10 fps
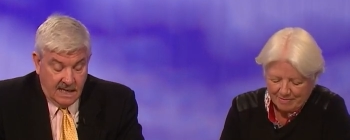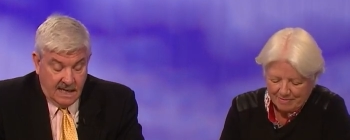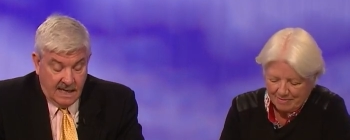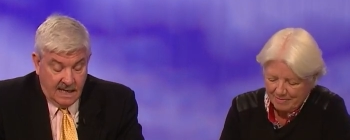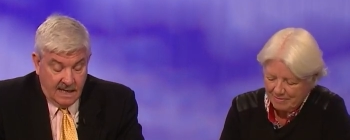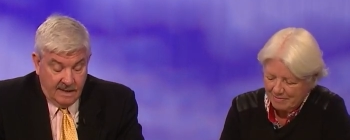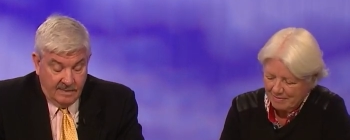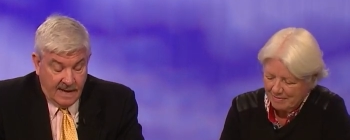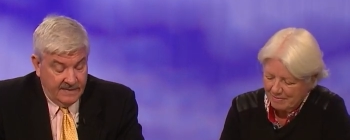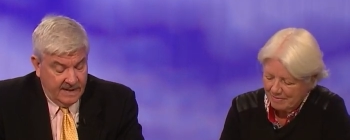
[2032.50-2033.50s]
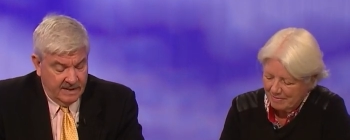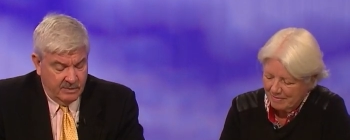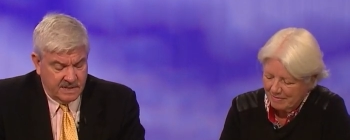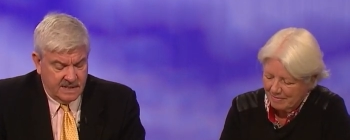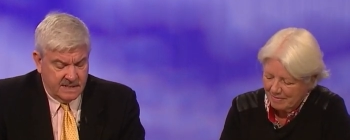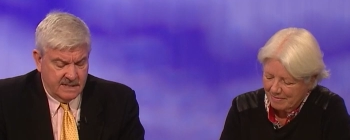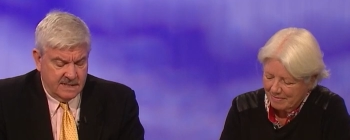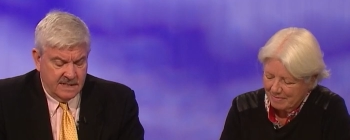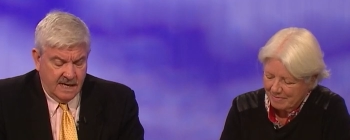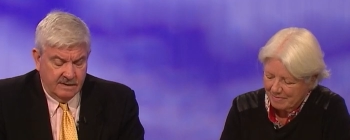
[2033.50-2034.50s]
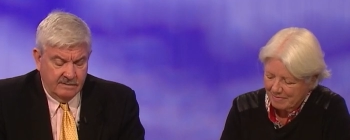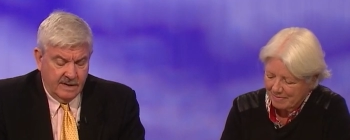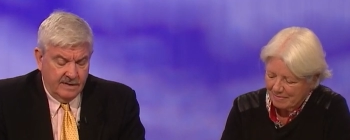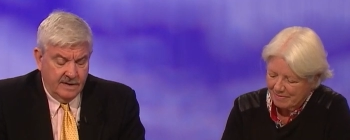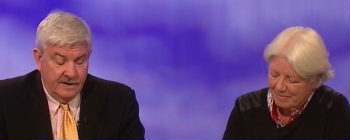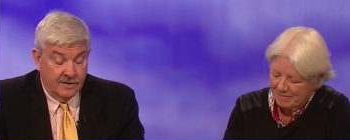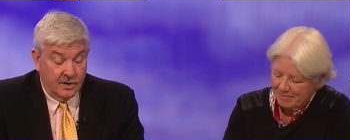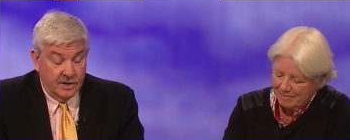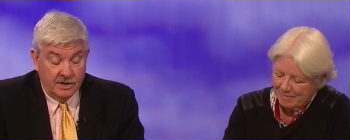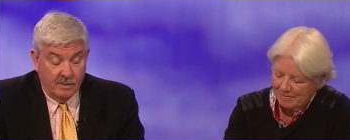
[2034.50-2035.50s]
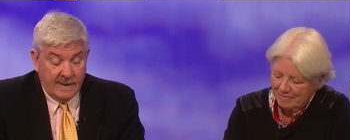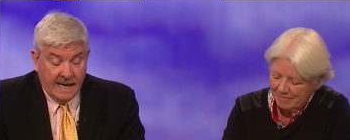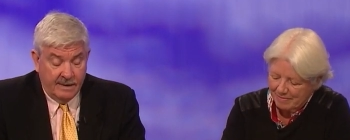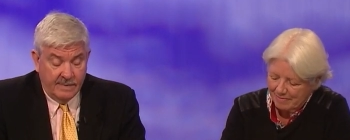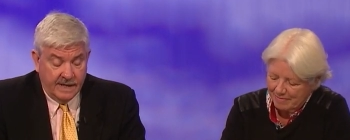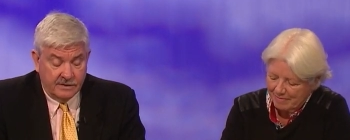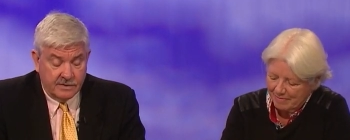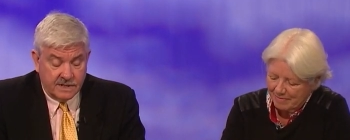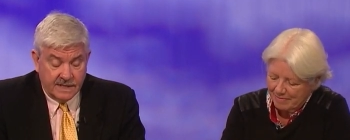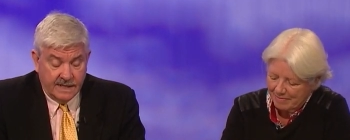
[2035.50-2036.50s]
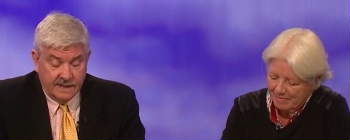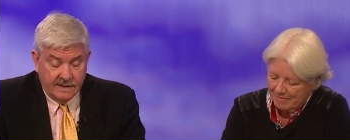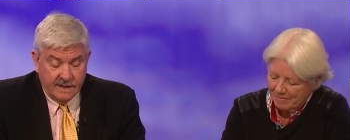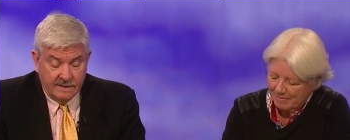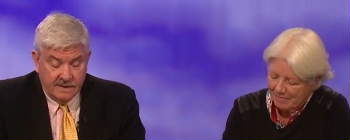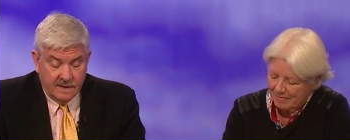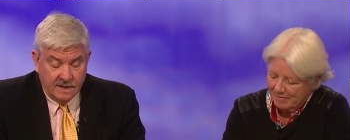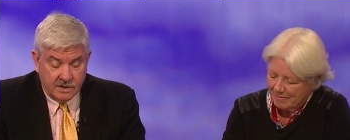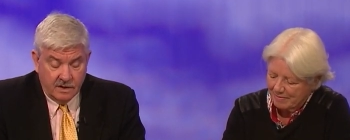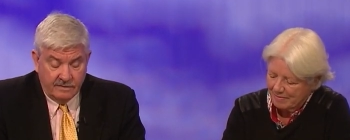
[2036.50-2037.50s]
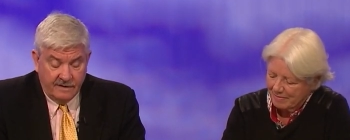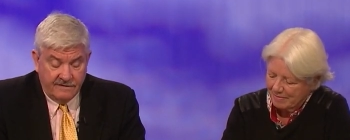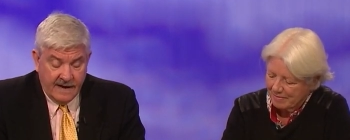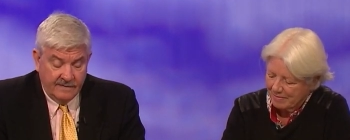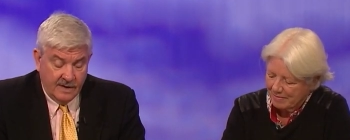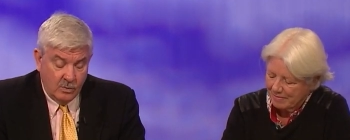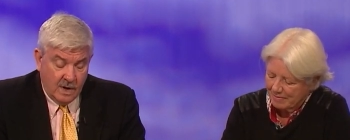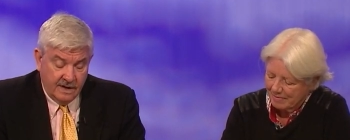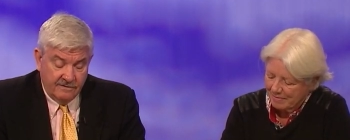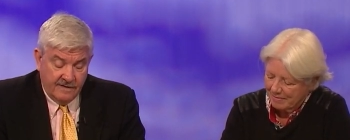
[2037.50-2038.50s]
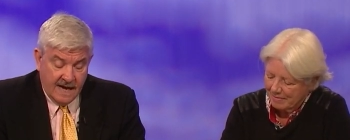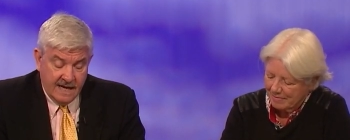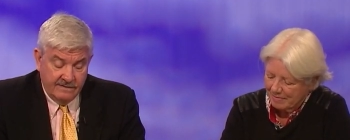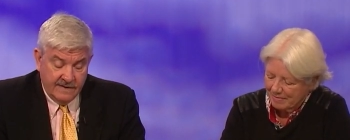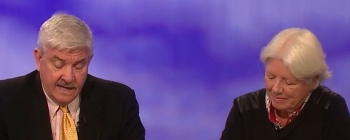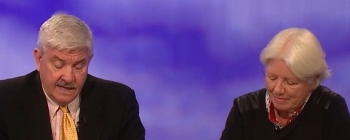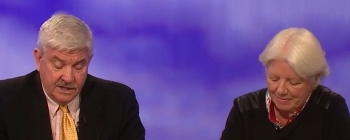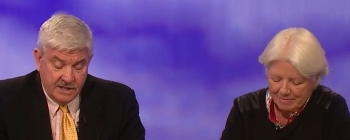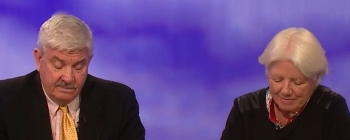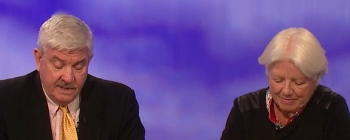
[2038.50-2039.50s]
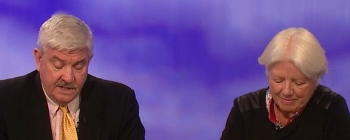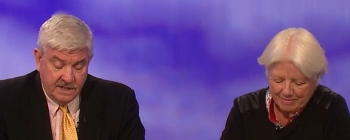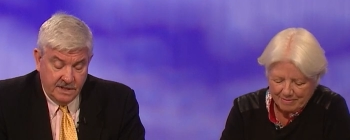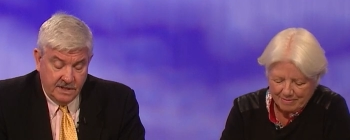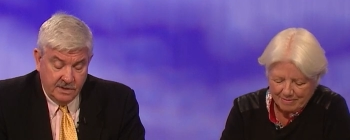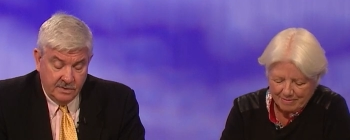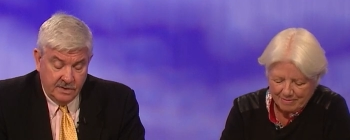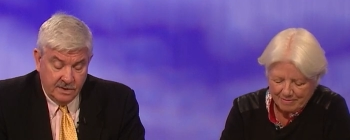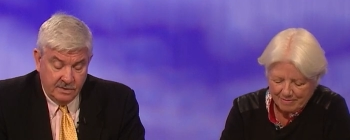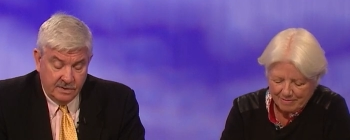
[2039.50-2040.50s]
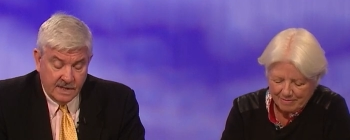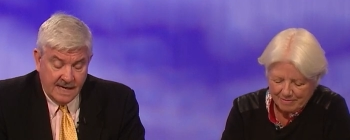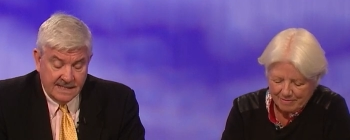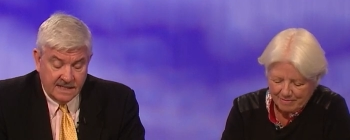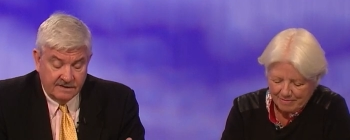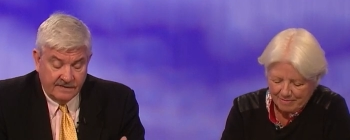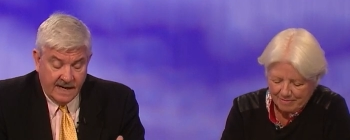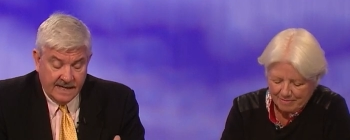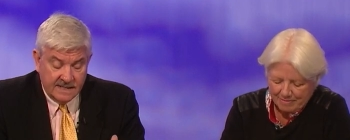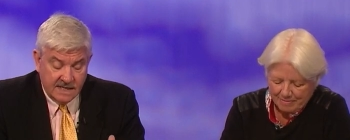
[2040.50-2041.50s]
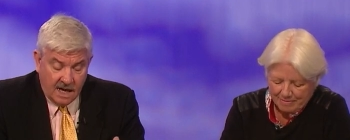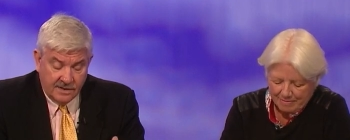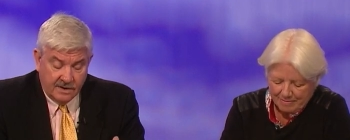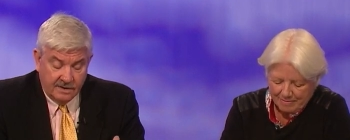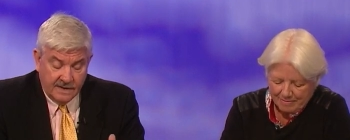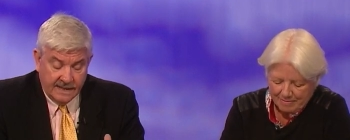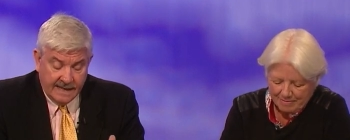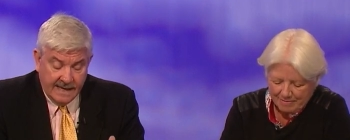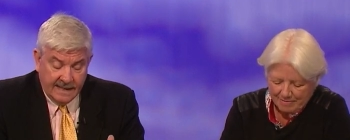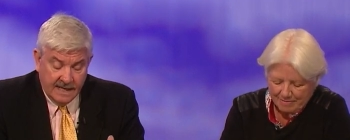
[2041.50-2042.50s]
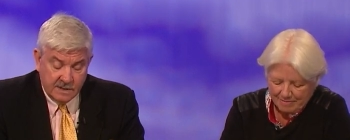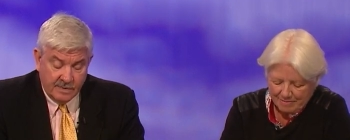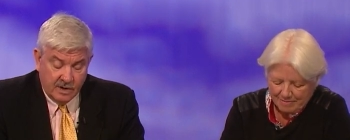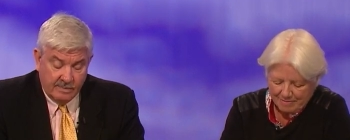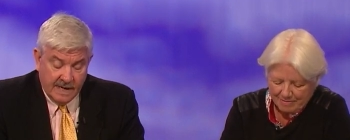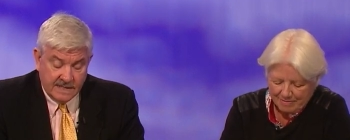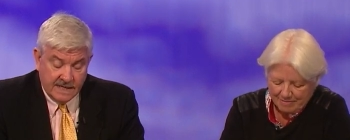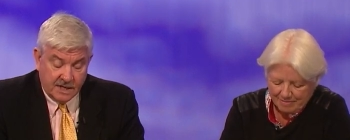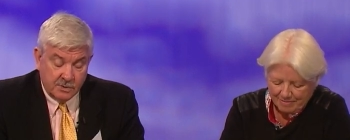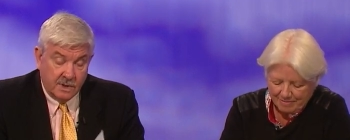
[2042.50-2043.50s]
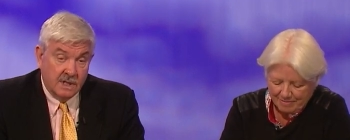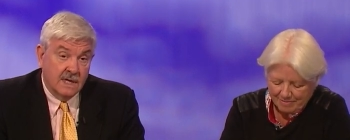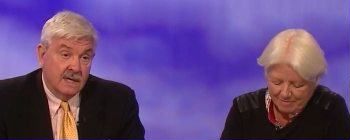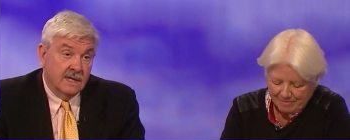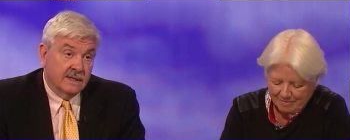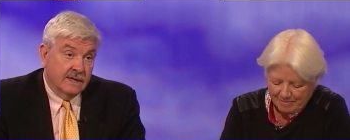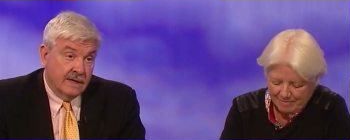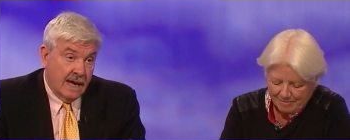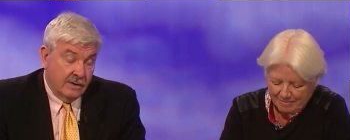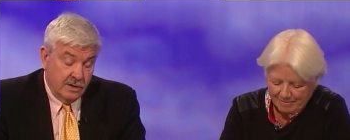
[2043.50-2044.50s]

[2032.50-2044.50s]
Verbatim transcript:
Speaker 1: Uh, and then there was this this is not neither good nor bad, but interesting. The, the, a survey found that one in five LGBTQ youth identify as other than gay, lesbian, or bisexual. They're now